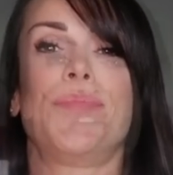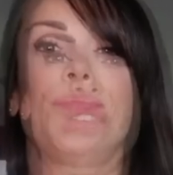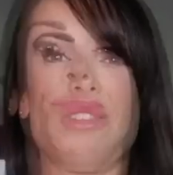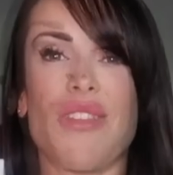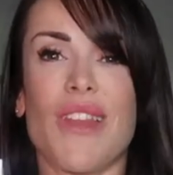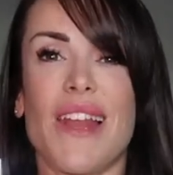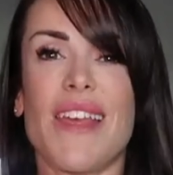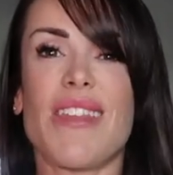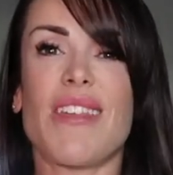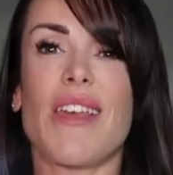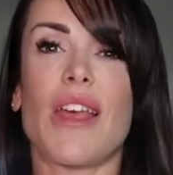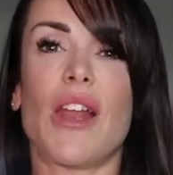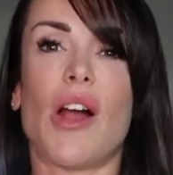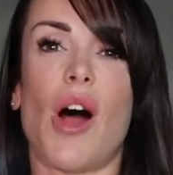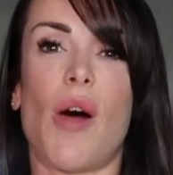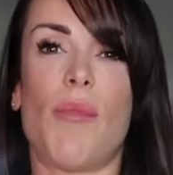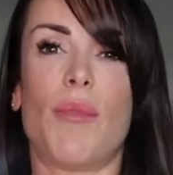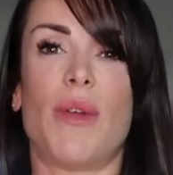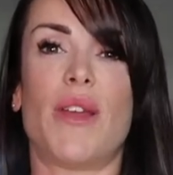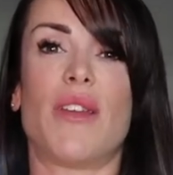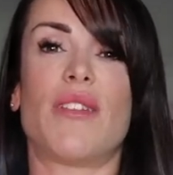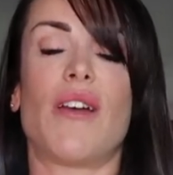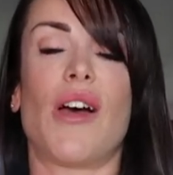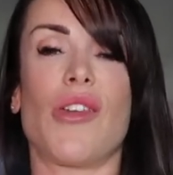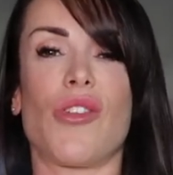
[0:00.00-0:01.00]
So let's get on.
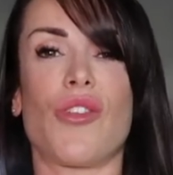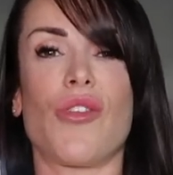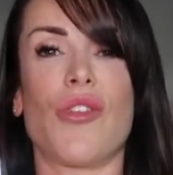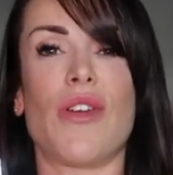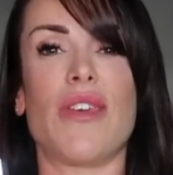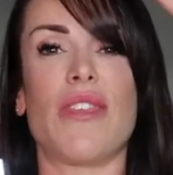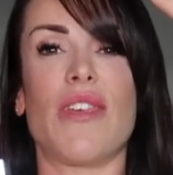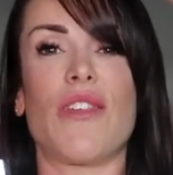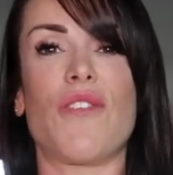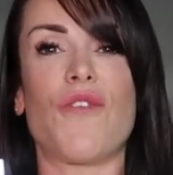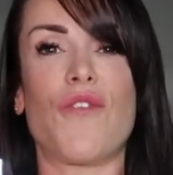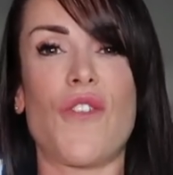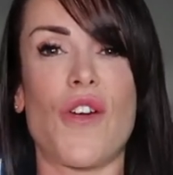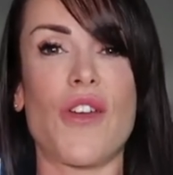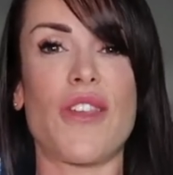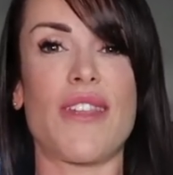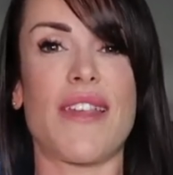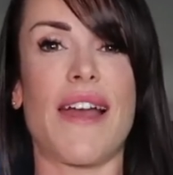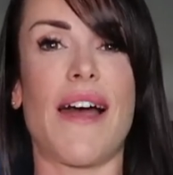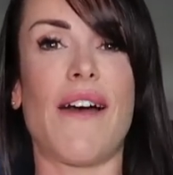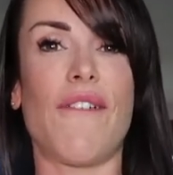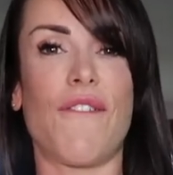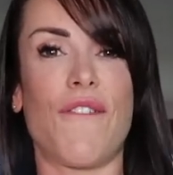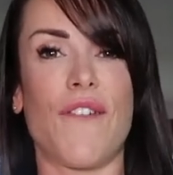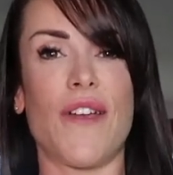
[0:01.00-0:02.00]
I'll show you this first
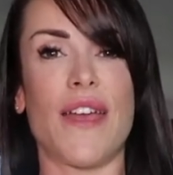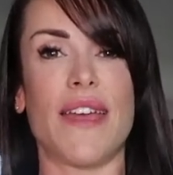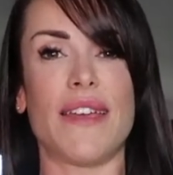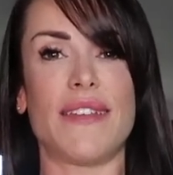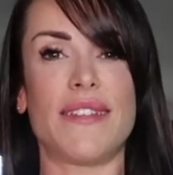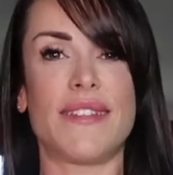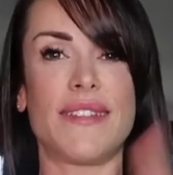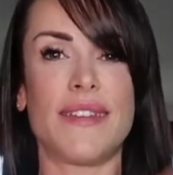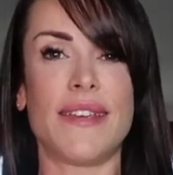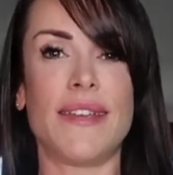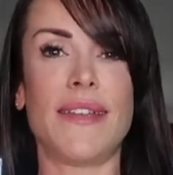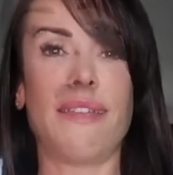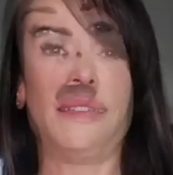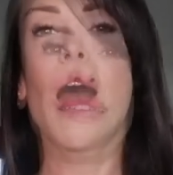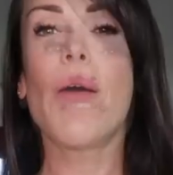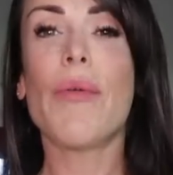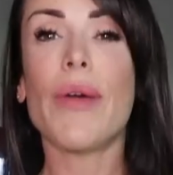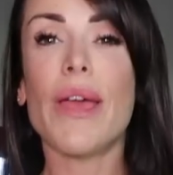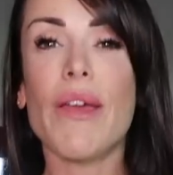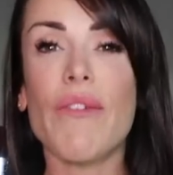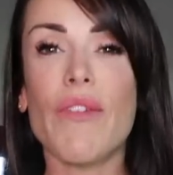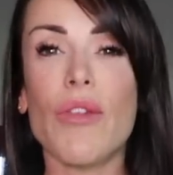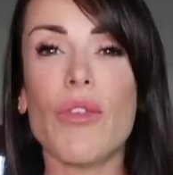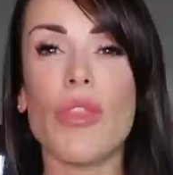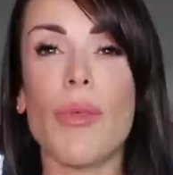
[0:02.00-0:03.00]
outfit. I will
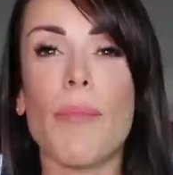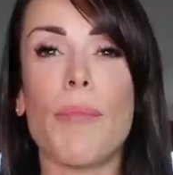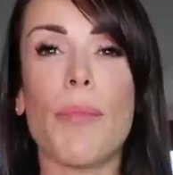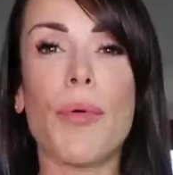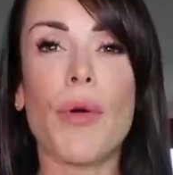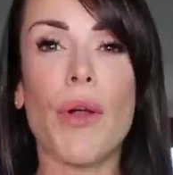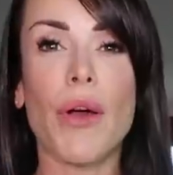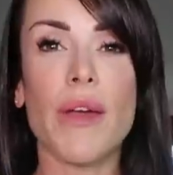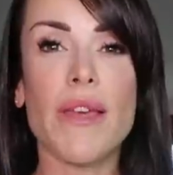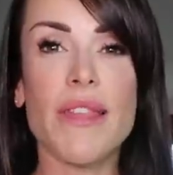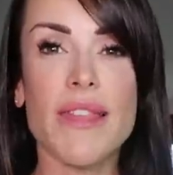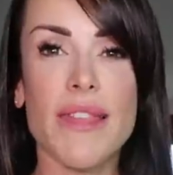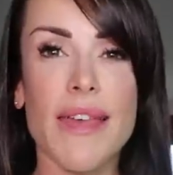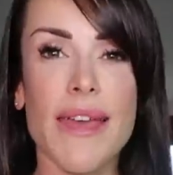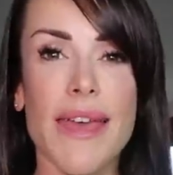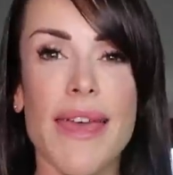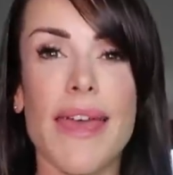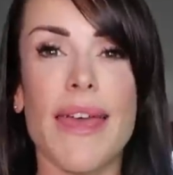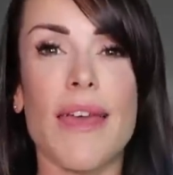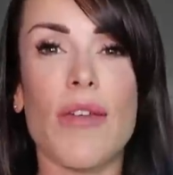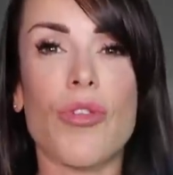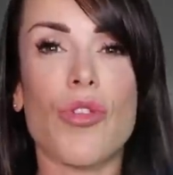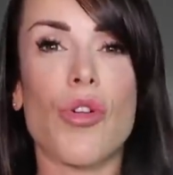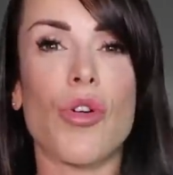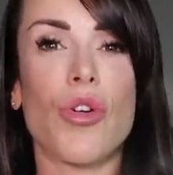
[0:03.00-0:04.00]
give you the
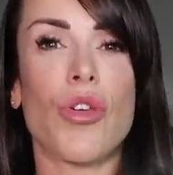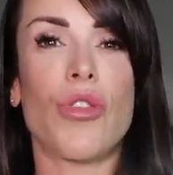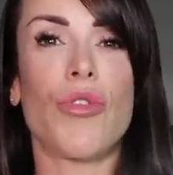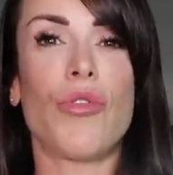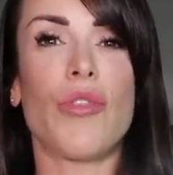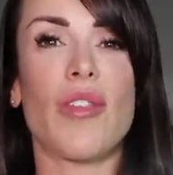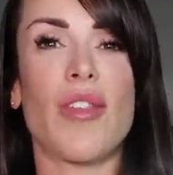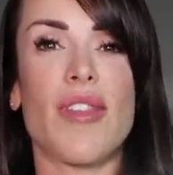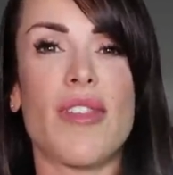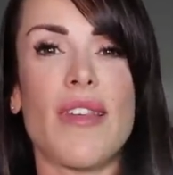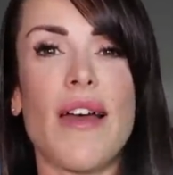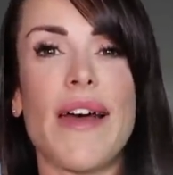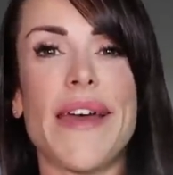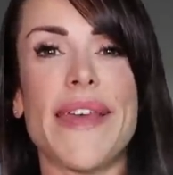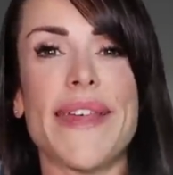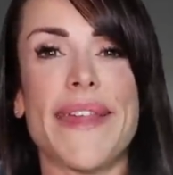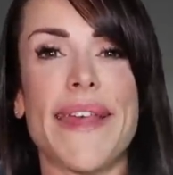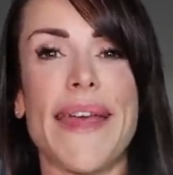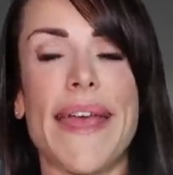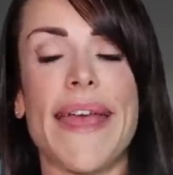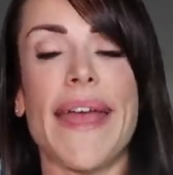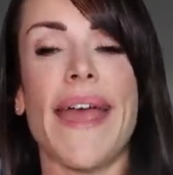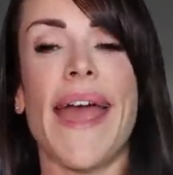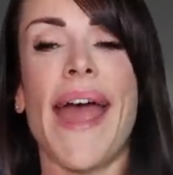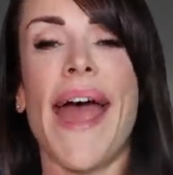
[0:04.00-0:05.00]
pricing, talk you through the
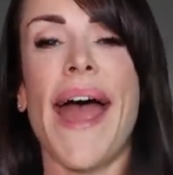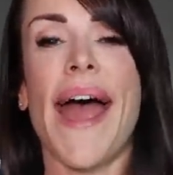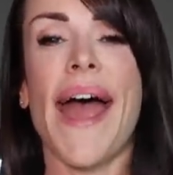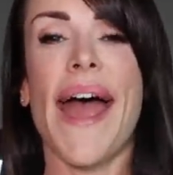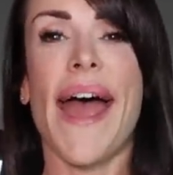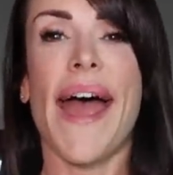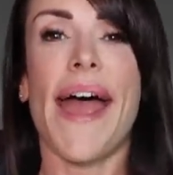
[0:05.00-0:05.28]
sizing